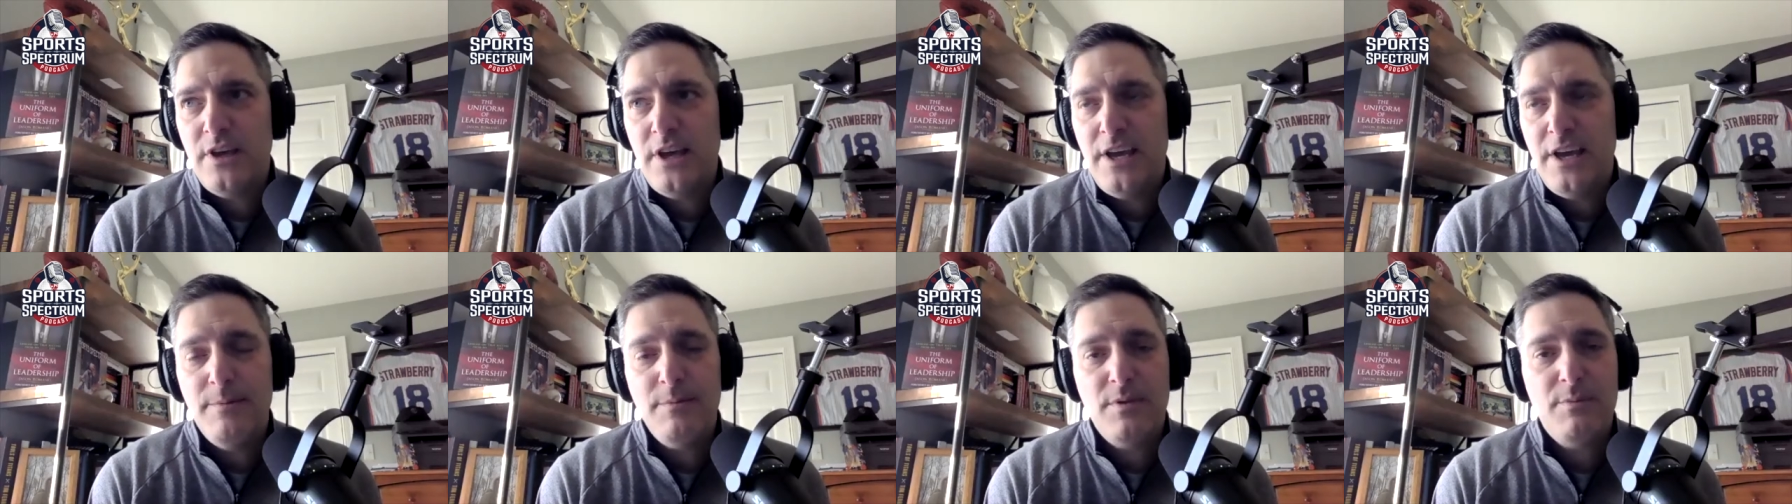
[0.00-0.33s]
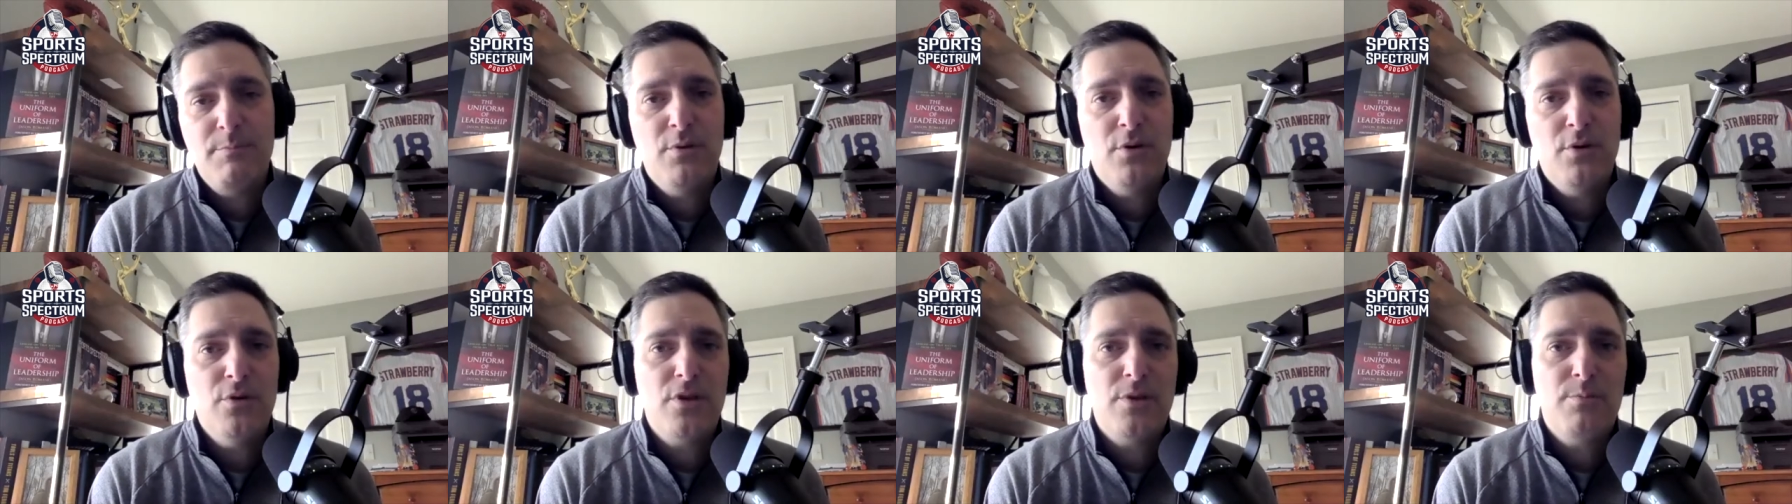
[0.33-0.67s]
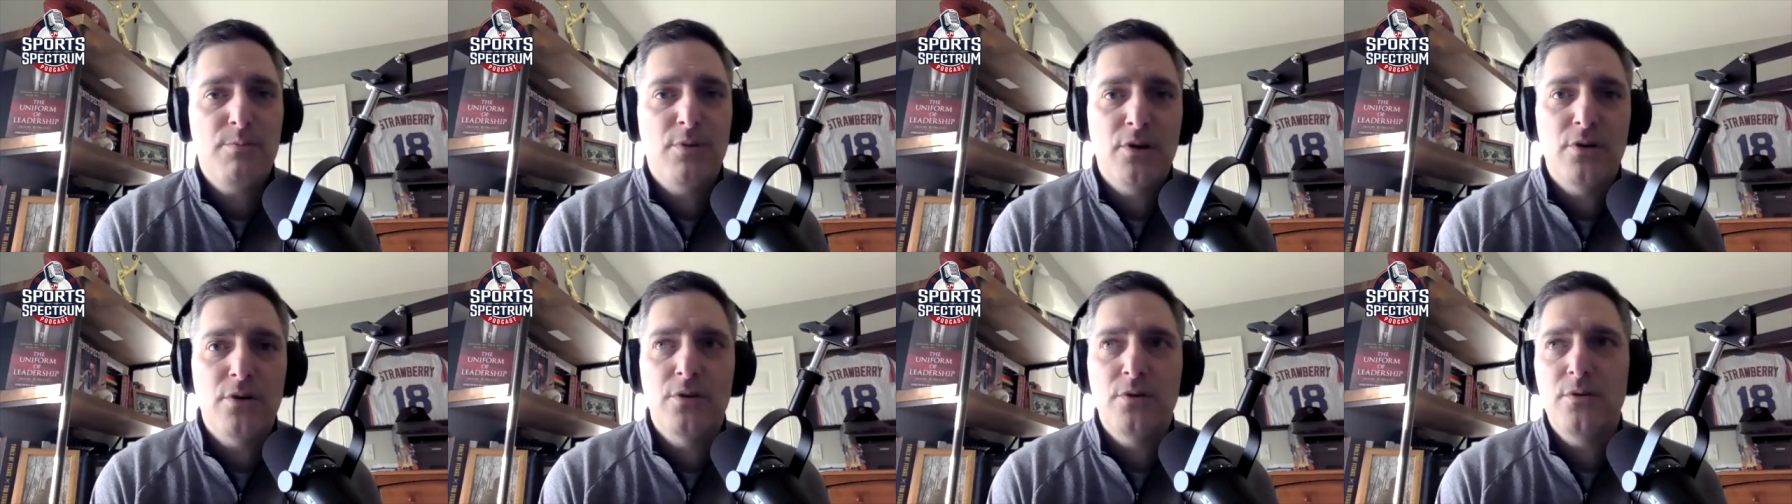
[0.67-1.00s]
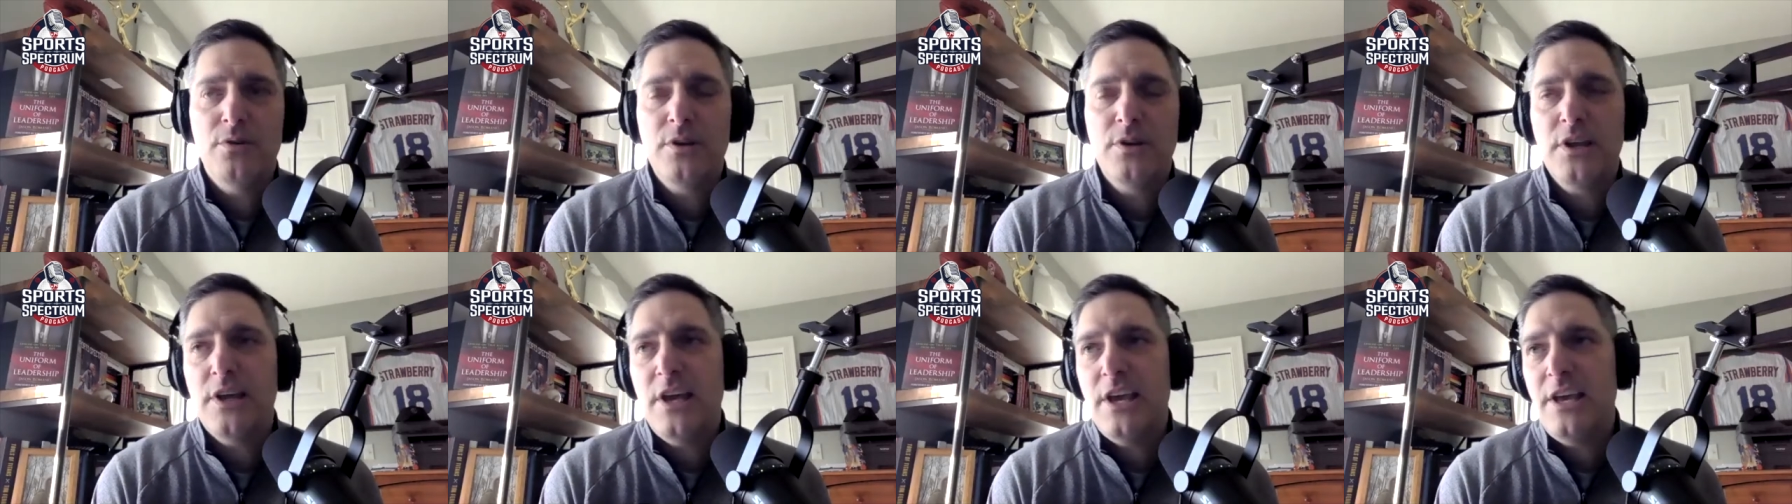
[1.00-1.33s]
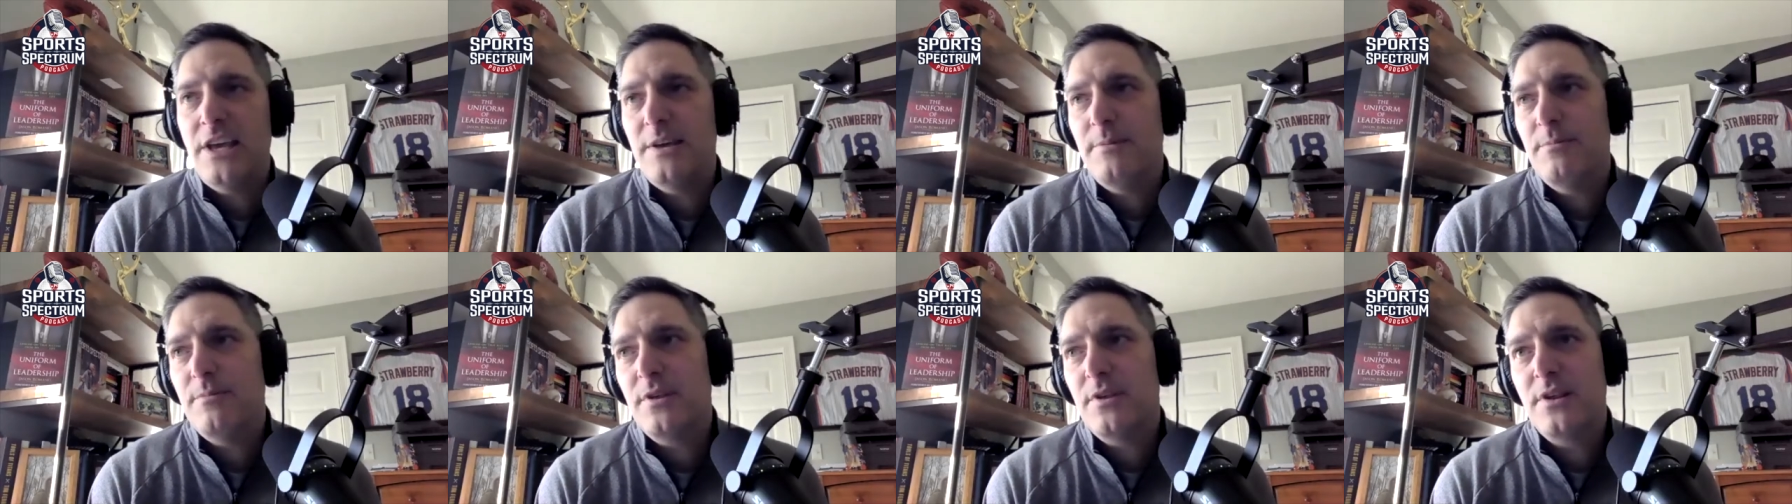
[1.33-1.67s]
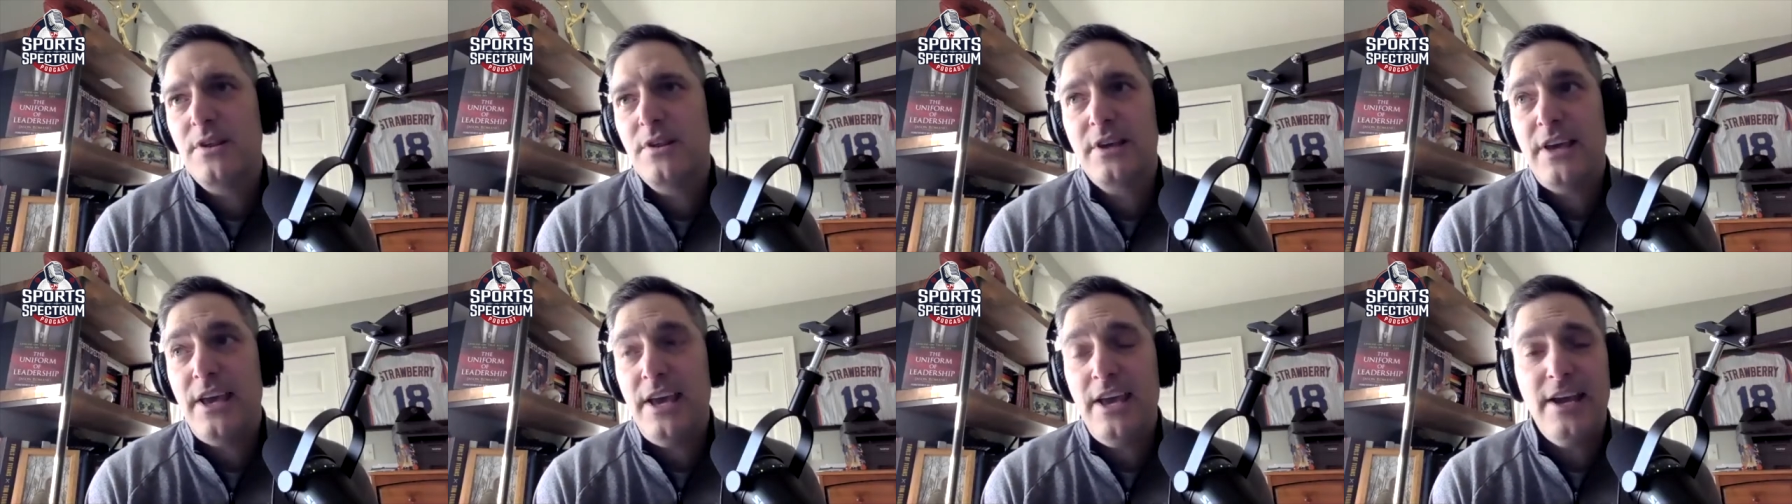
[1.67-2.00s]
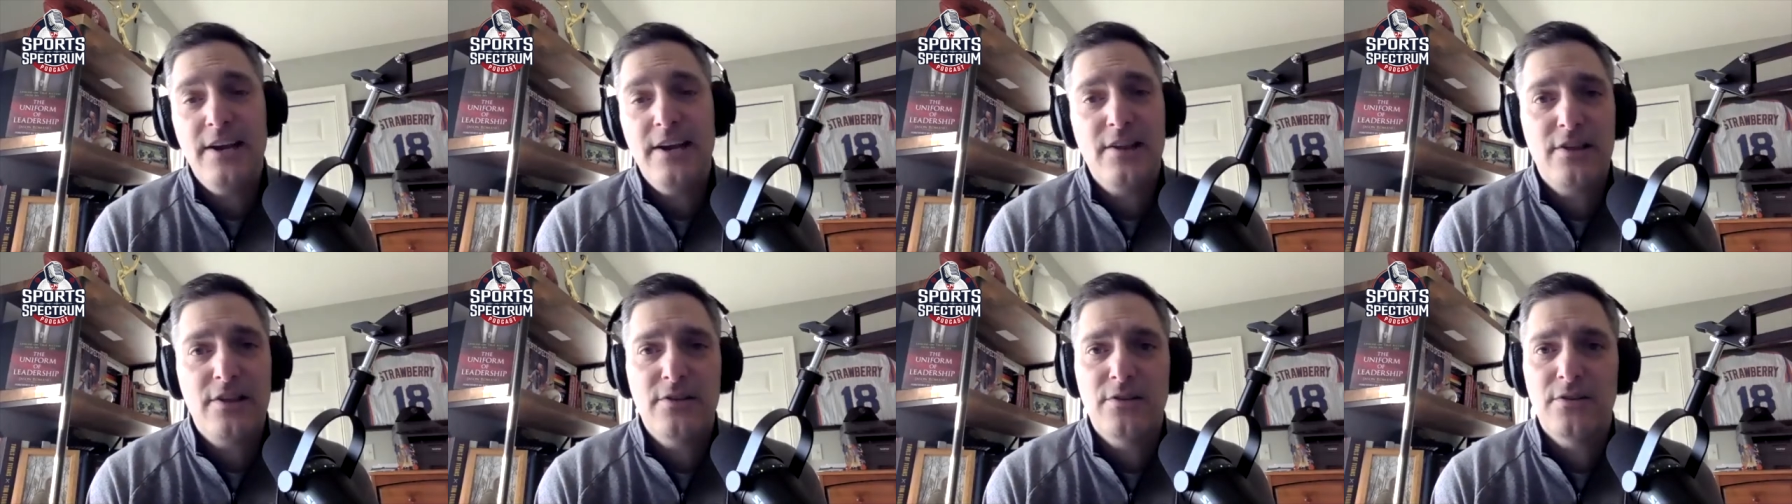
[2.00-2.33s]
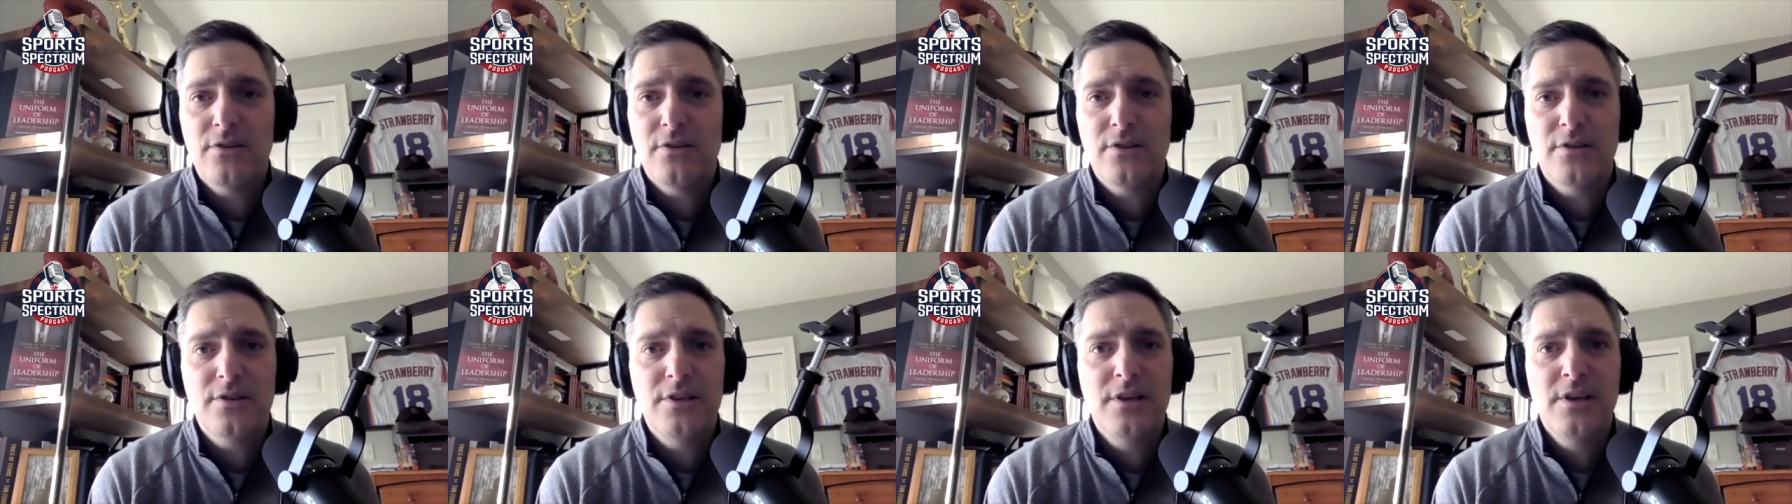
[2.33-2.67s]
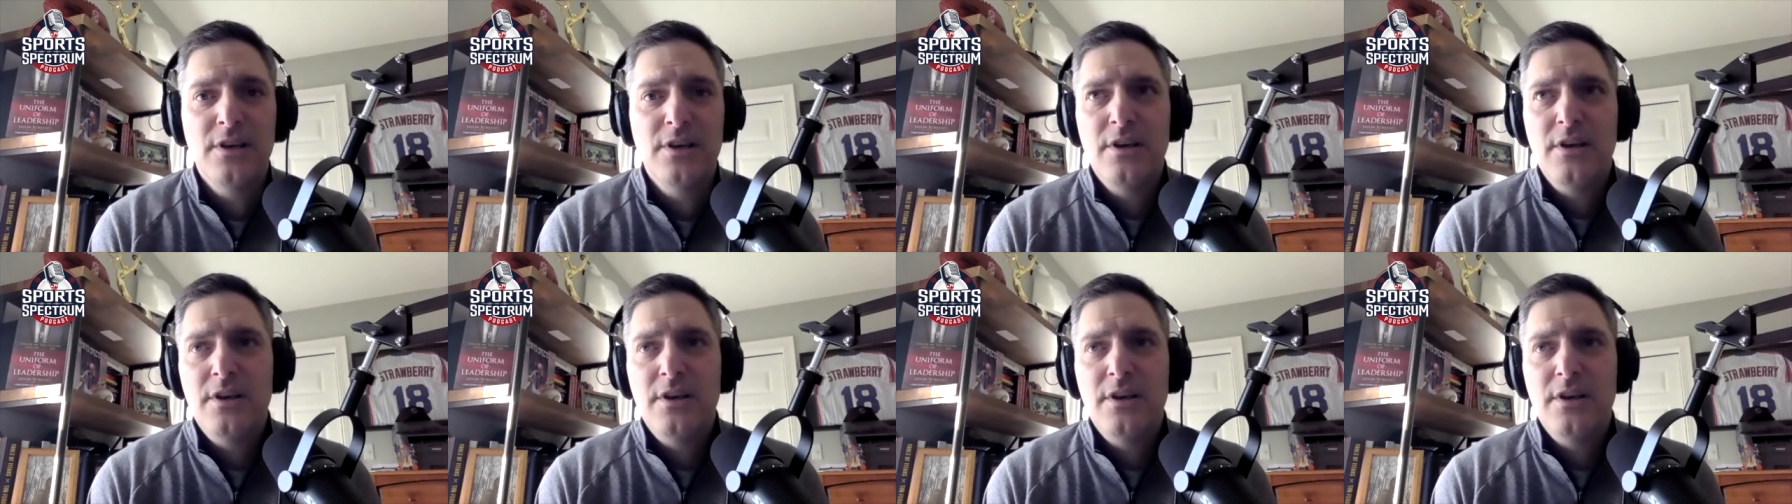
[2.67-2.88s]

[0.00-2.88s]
games postponed, games canceled,